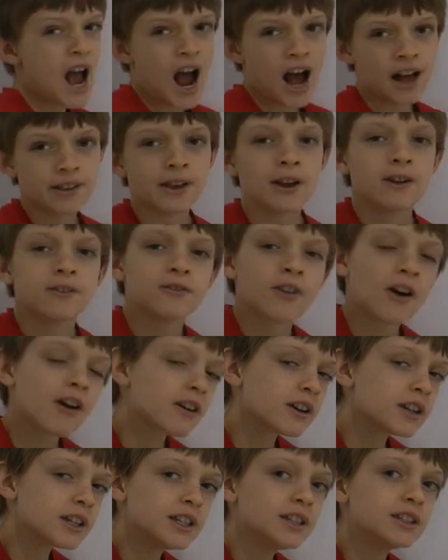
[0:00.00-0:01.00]
And a
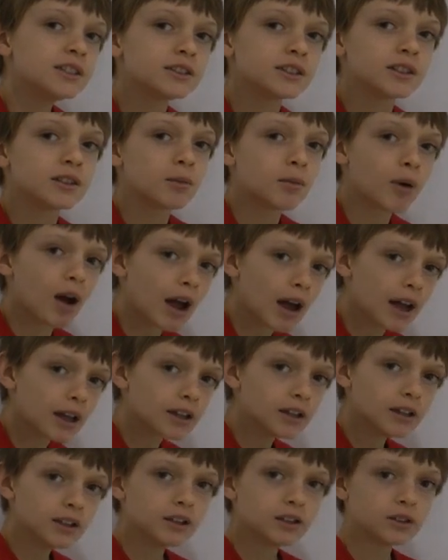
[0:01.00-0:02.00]
very easy
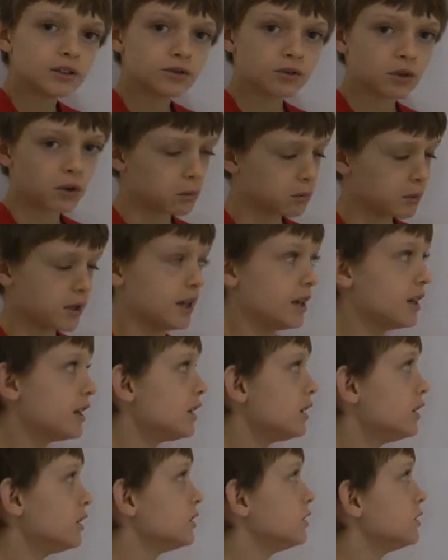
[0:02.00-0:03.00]
way for
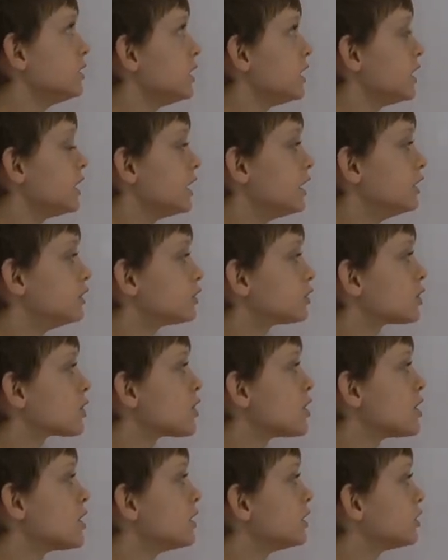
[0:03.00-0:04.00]
me is
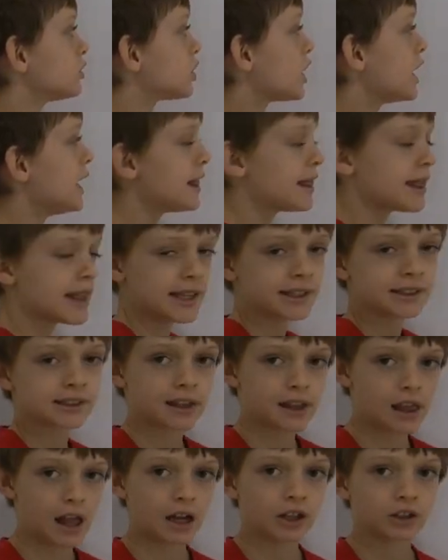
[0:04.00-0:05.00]
to treat
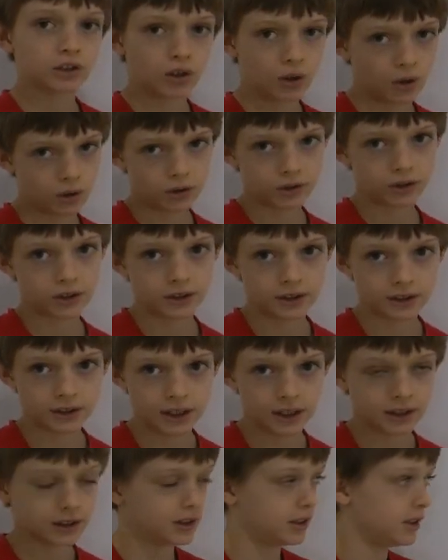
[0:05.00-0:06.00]
this like dollars and
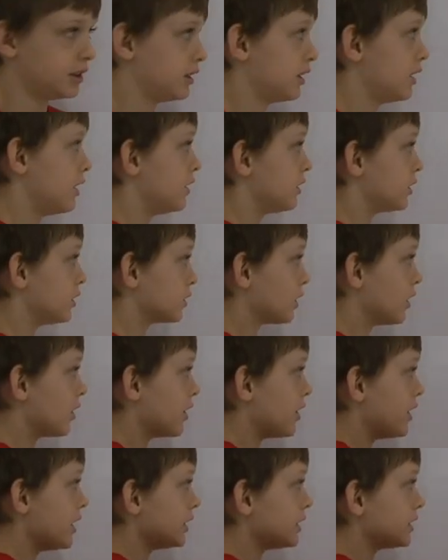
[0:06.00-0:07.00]
cents. Because
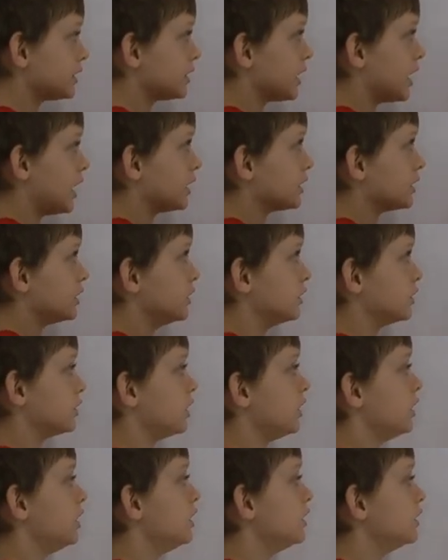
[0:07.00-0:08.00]
on this side
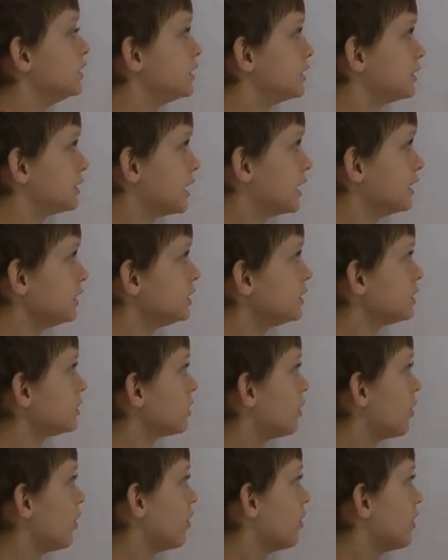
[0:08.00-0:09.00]
is
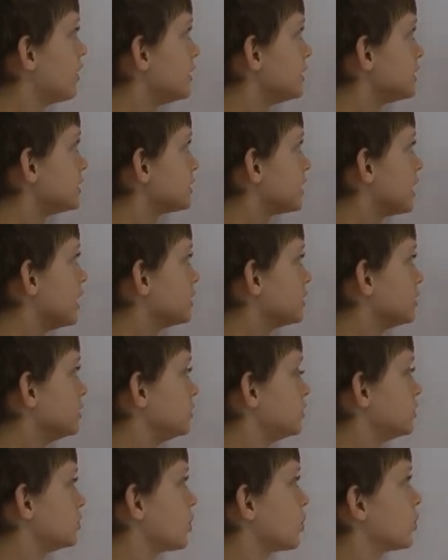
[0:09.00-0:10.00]
cents, on this side
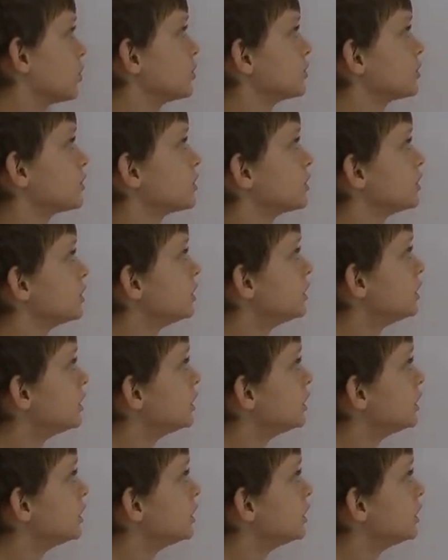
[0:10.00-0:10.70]
is dollars.